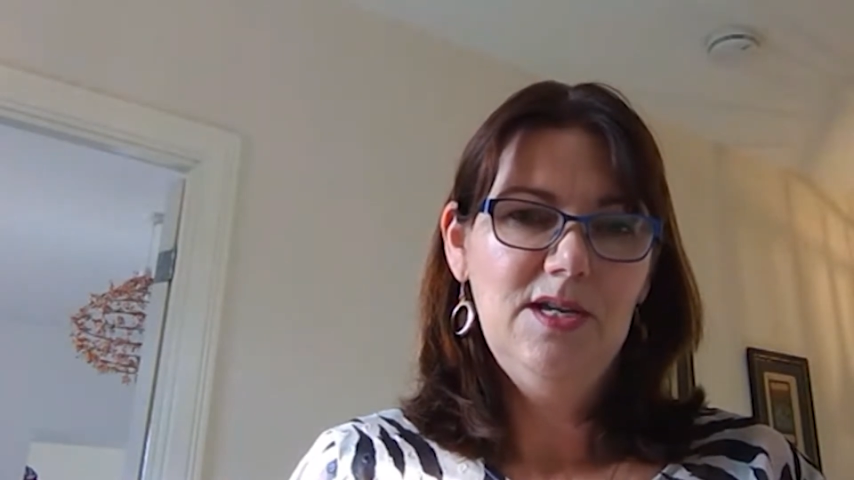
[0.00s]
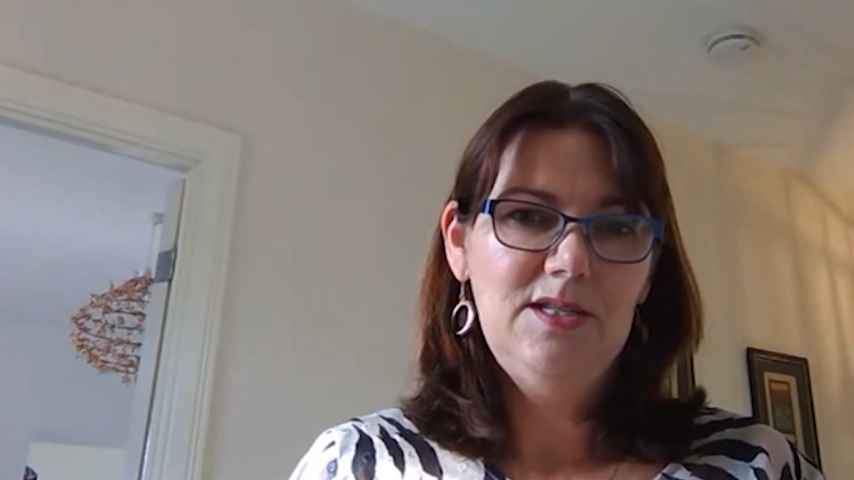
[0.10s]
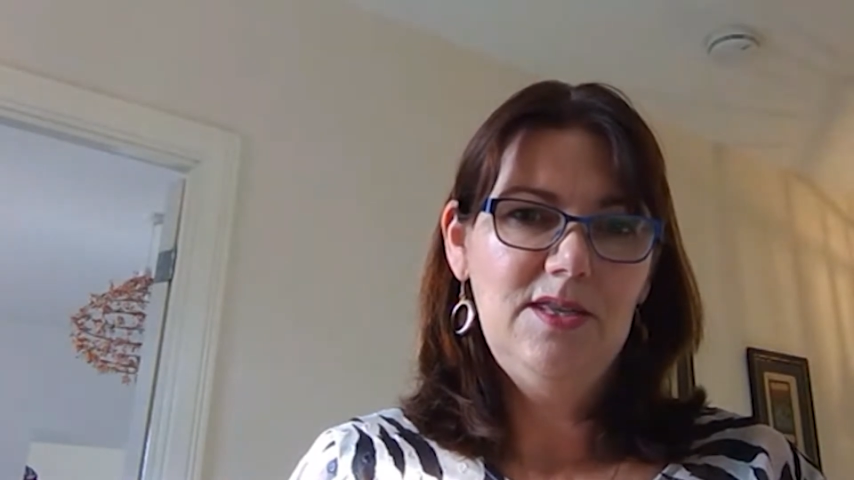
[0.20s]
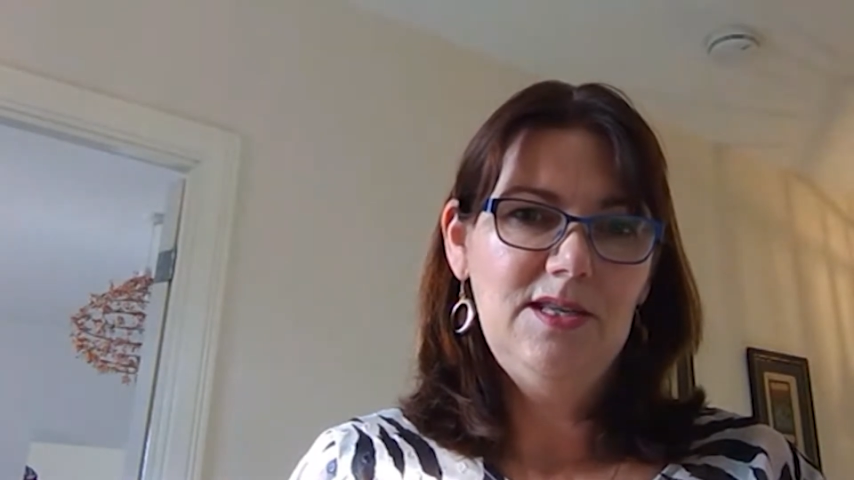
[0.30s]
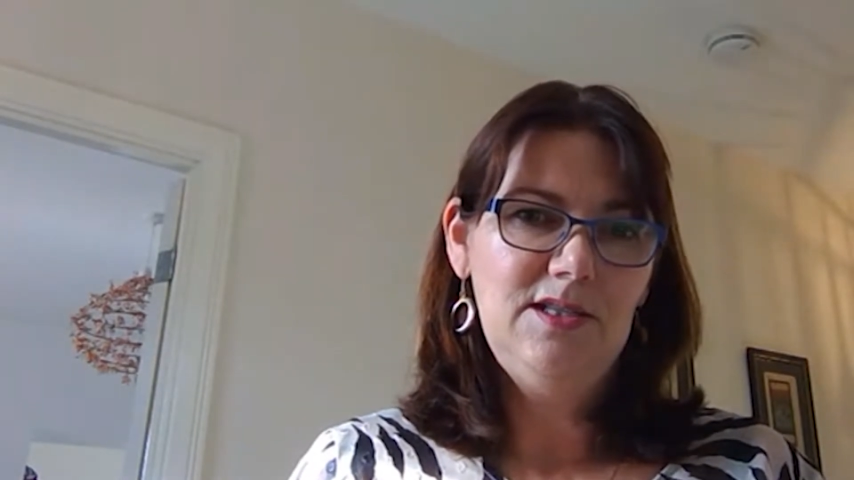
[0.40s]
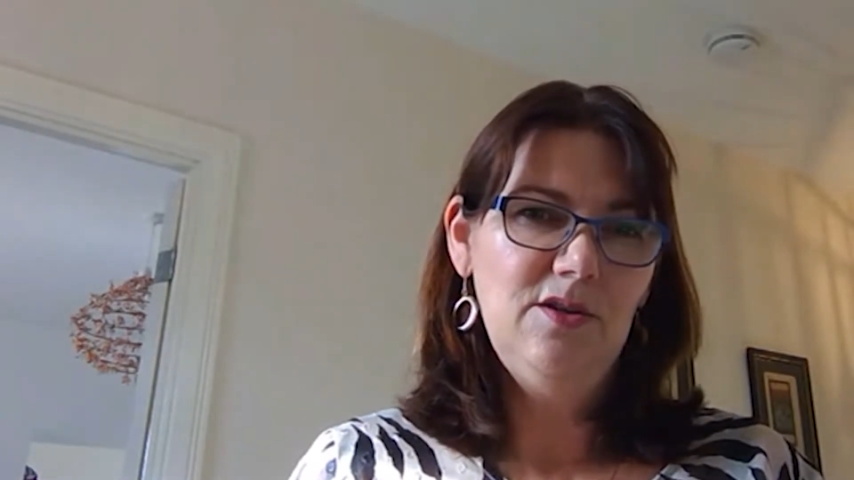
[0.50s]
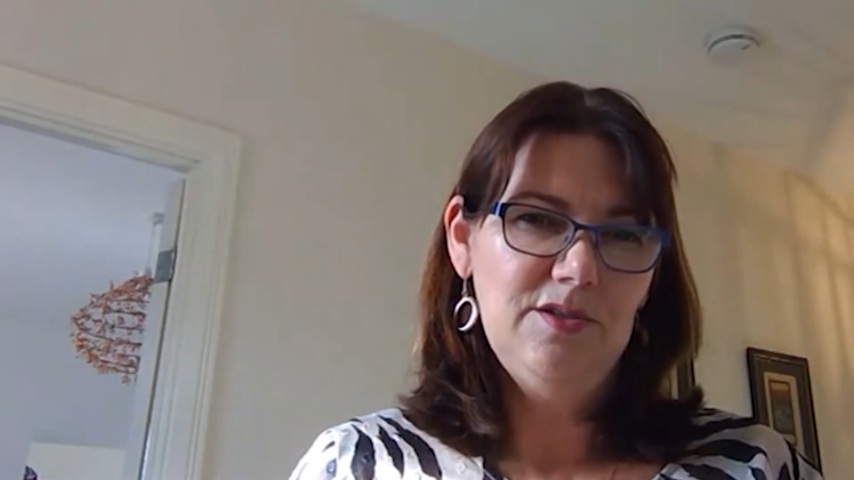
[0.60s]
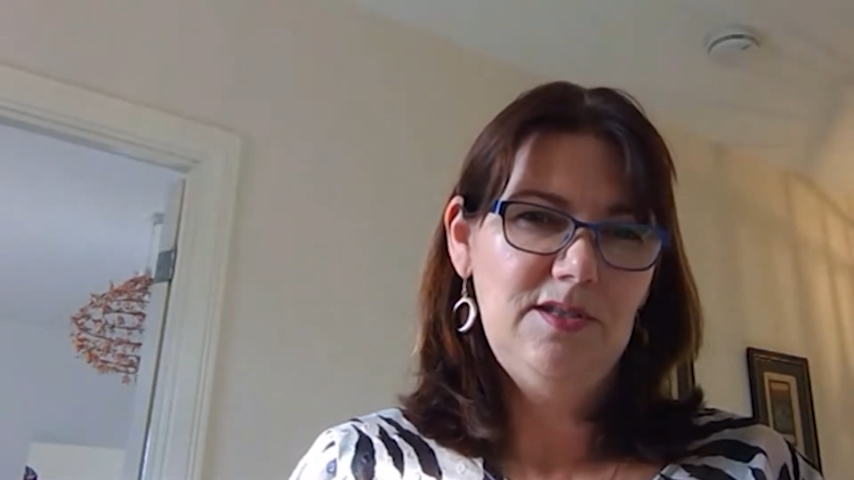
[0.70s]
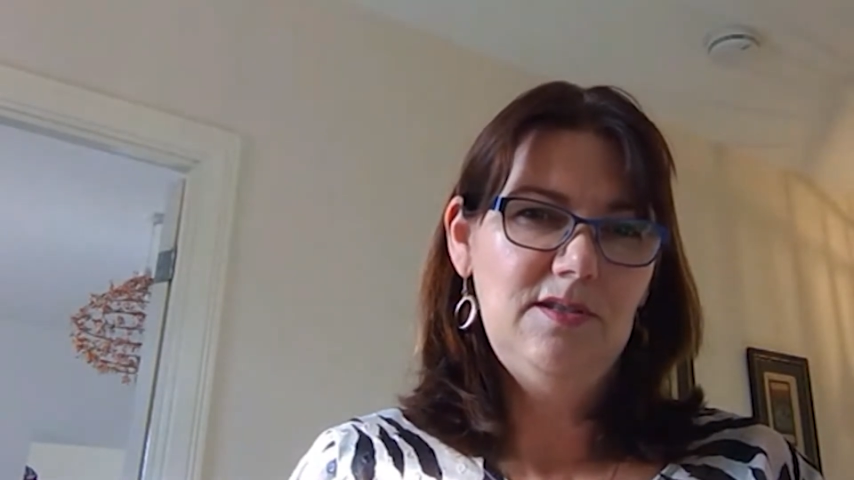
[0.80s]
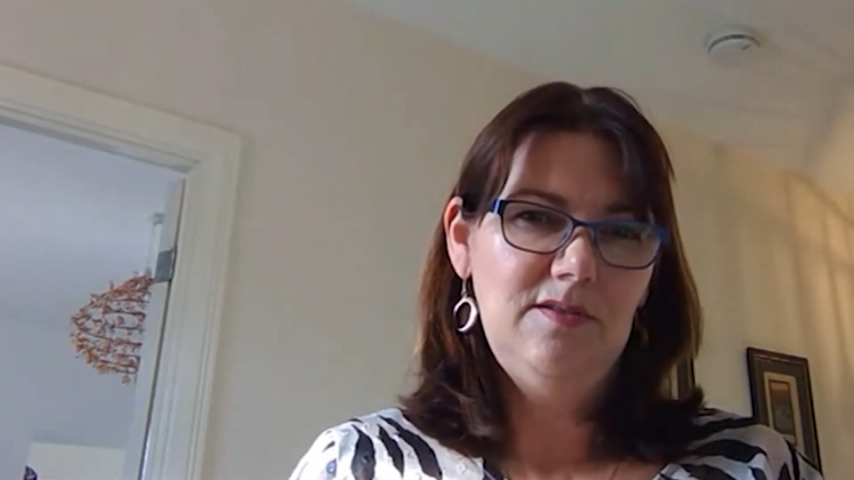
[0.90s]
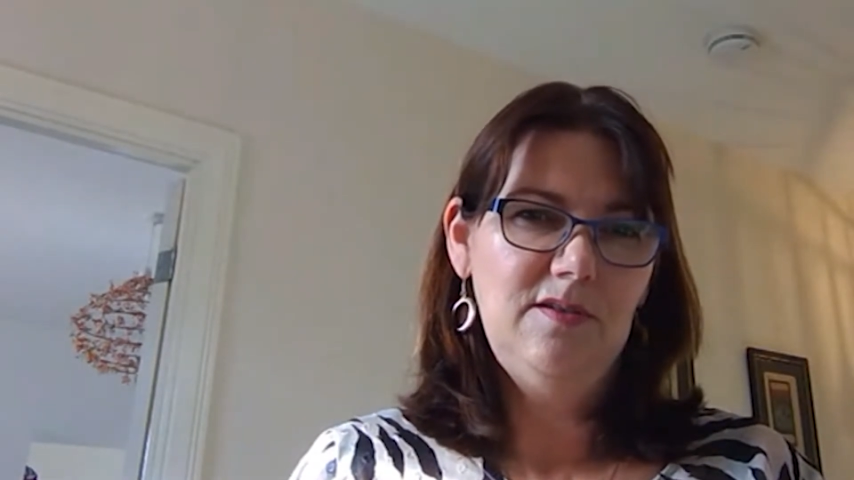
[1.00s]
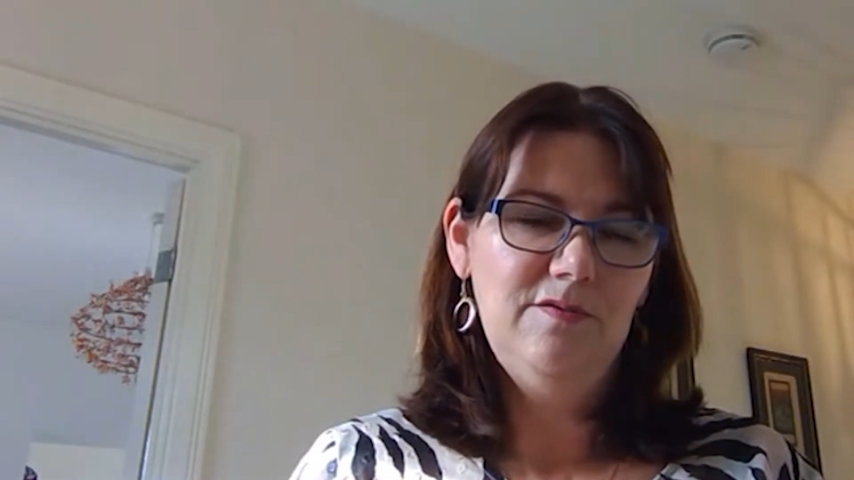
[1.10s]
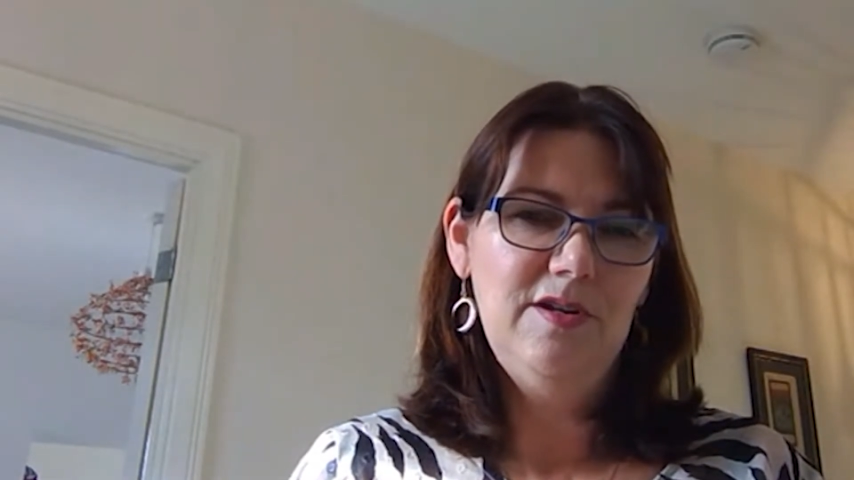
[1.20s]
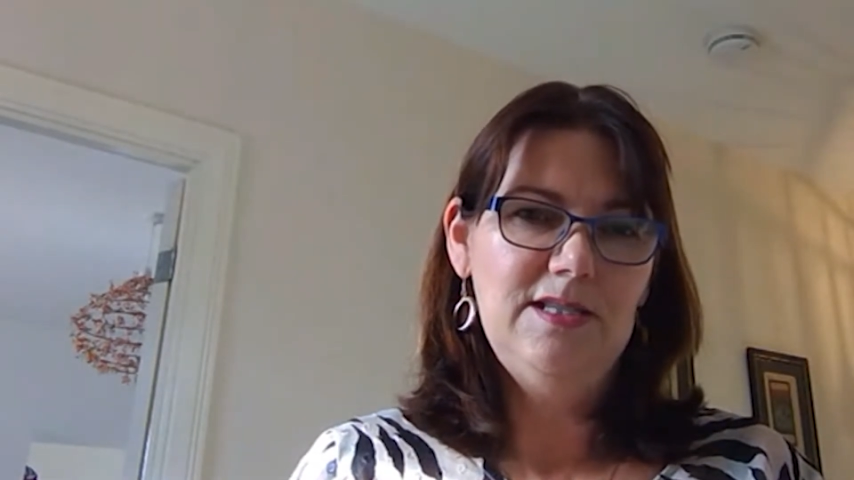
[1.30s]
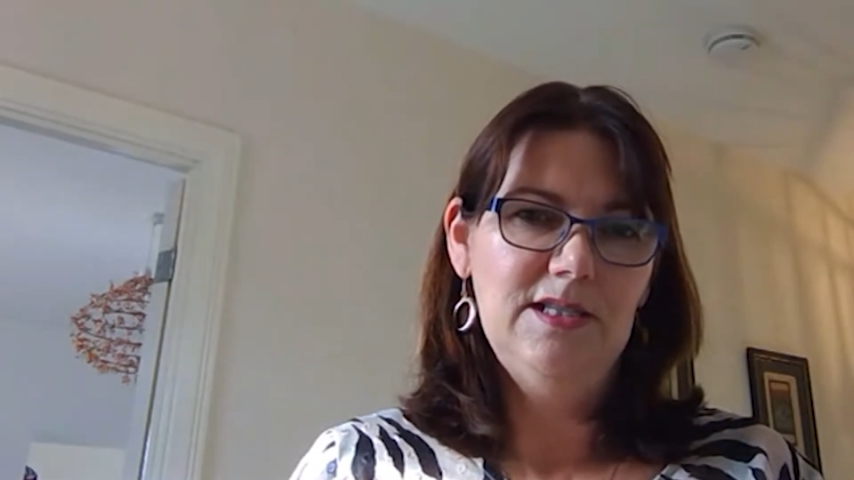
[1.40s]
So there's lots
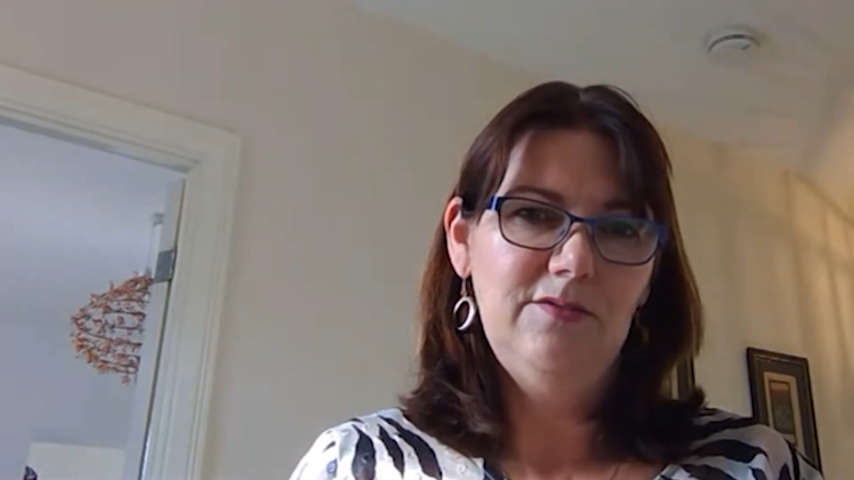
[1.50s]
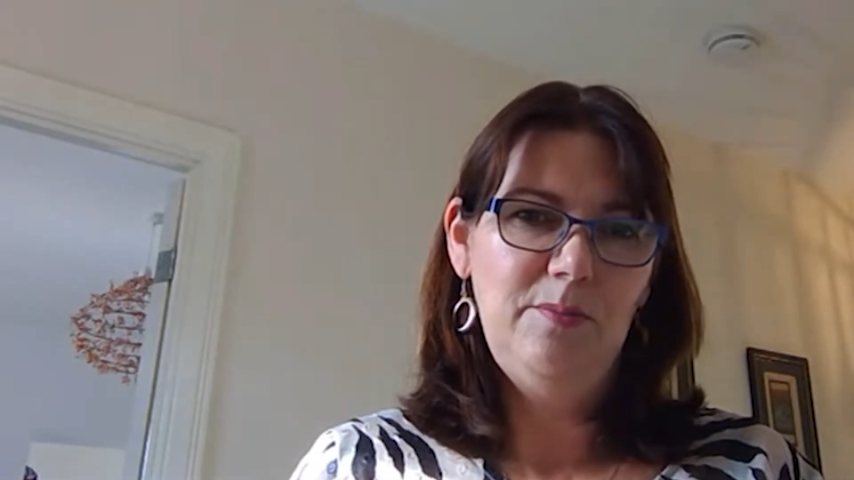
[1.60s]
of reasons